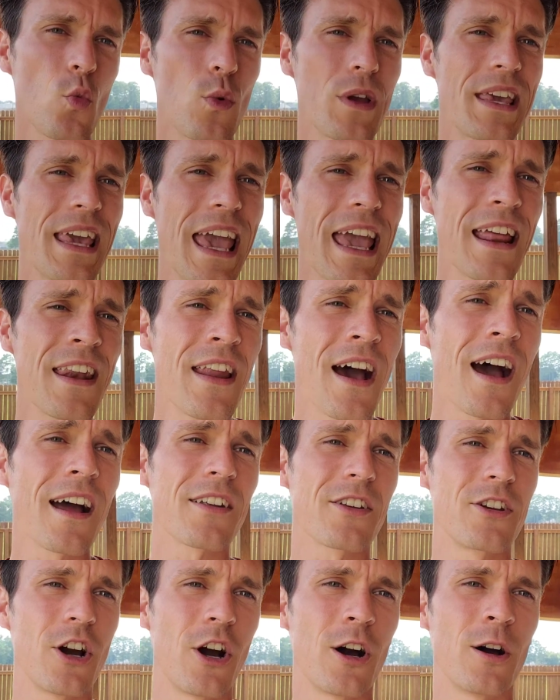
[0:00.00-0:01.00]
we
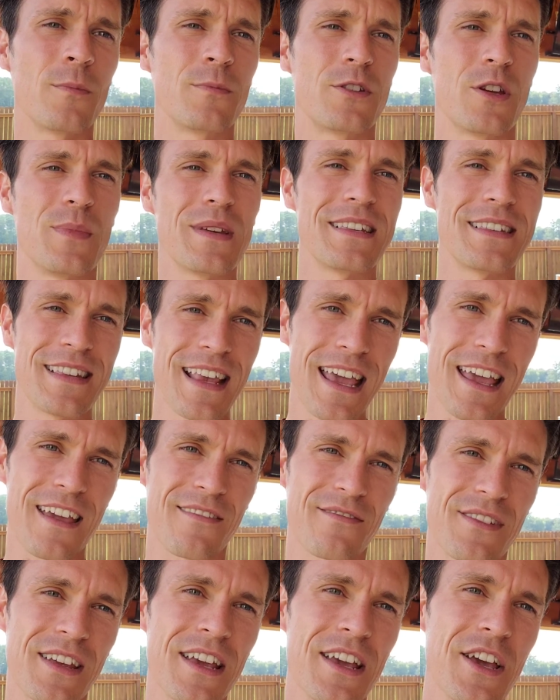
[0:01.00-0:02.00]
cannot come to be
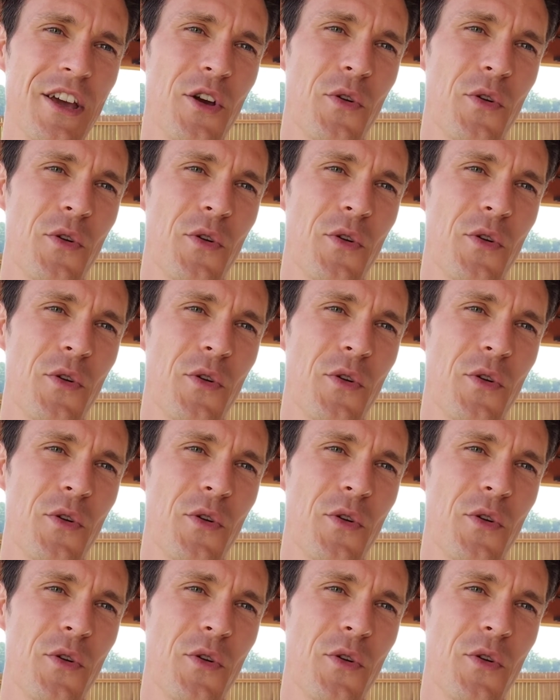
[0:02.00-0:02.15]
saved.